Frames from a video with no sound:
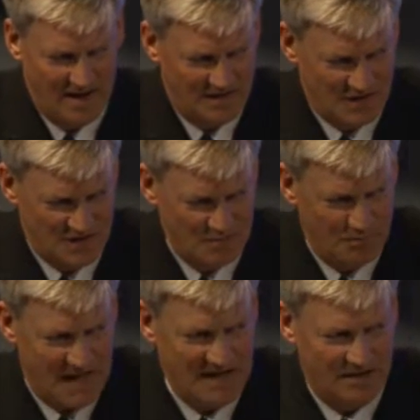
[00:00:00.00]

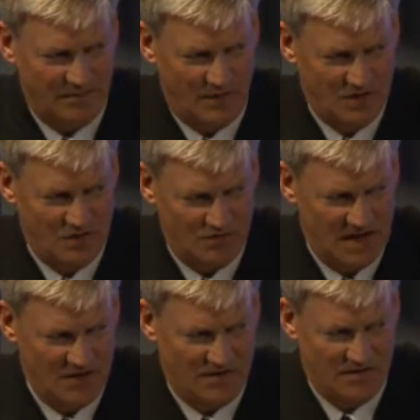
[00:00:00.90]
despite the
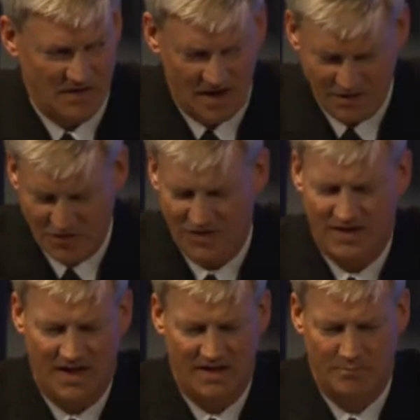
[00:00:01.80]
frustrations,
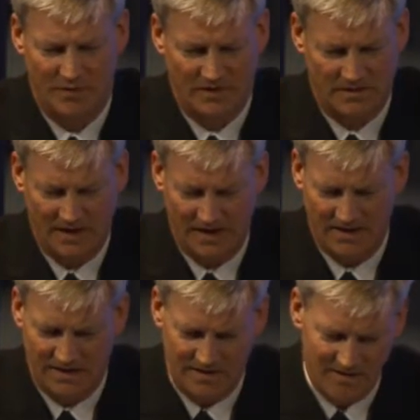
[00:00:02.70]
understandable,
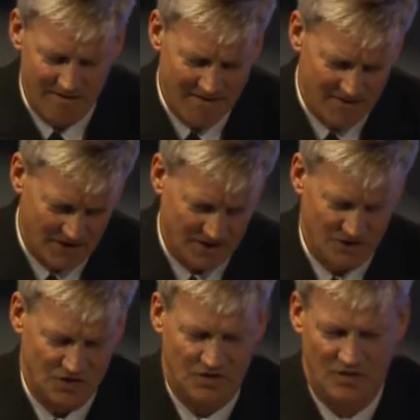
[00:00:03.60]
and the
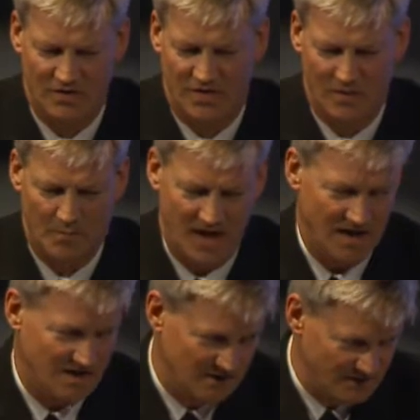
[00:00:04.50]
concerns of the
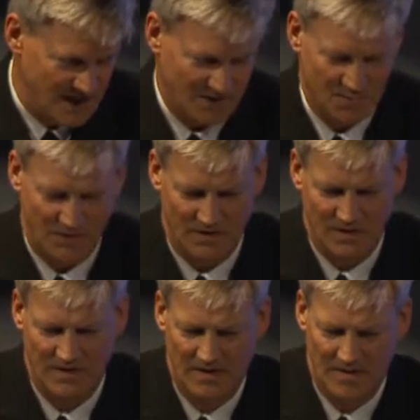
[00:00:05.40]
panel of
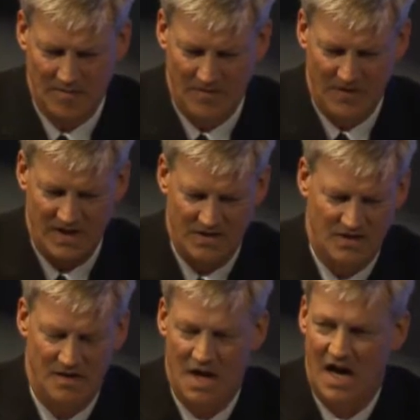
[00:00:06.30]
experts, this
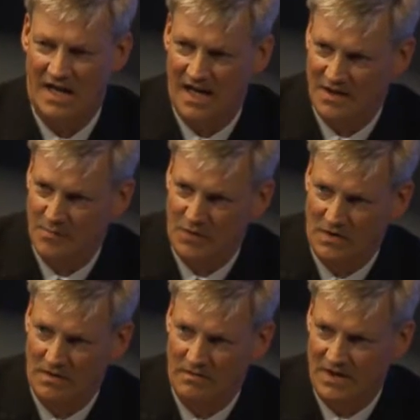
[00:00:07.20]

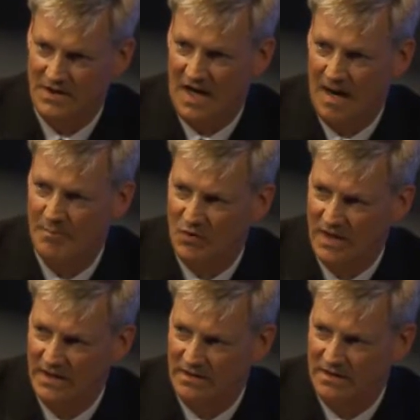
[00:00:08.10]
non-expert, this
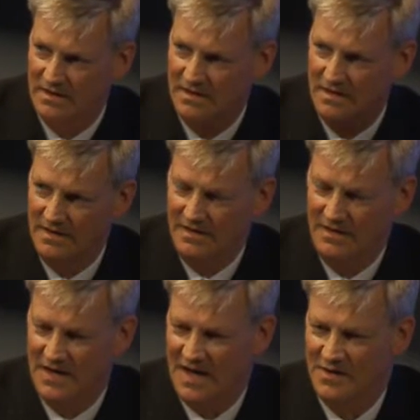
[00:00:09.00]
operator,
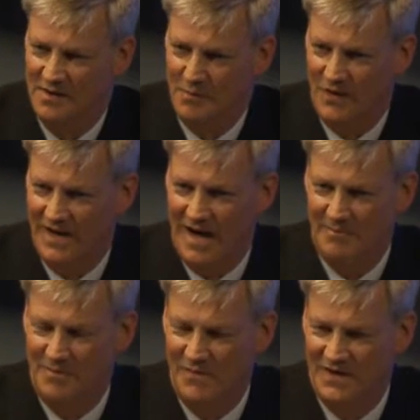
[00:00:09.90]
is actually pretty
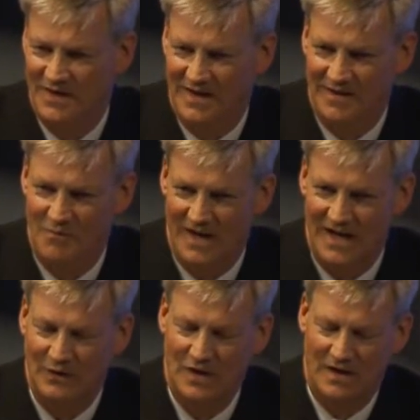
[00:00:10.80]
optimistic when
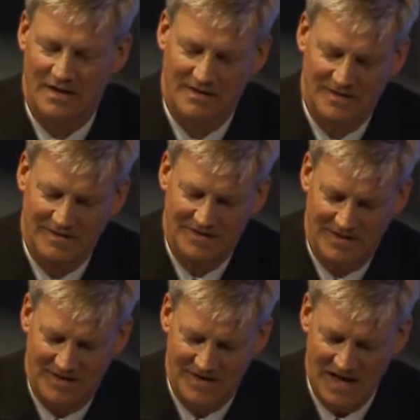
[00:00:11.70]
I look
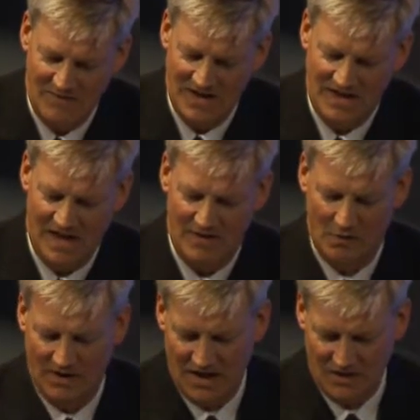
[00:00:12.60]
Navy-to-Navy
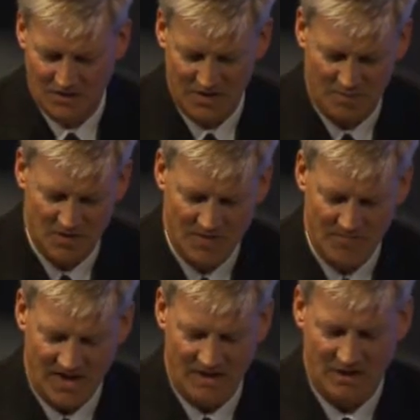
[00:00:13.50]
relationships.
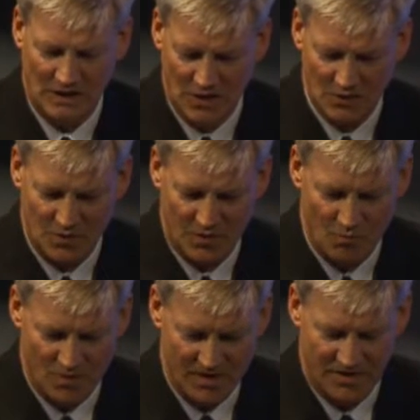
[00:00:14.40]
And I'll close
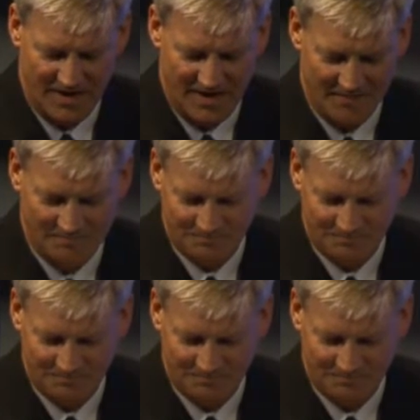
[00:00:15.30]
with a